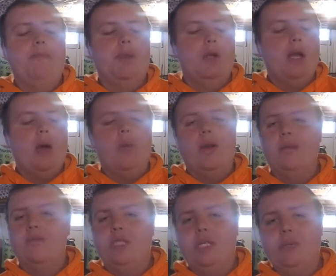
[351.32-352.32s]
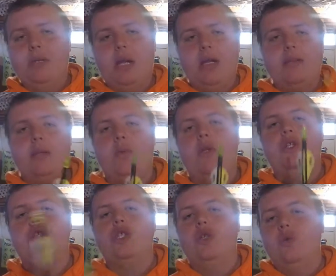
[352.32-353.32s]
they're not one of them cheap knocks that when you
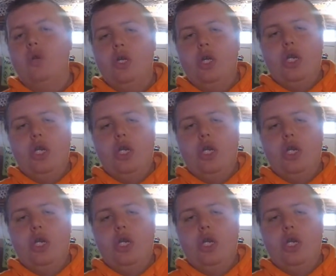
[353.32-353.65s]
shoot,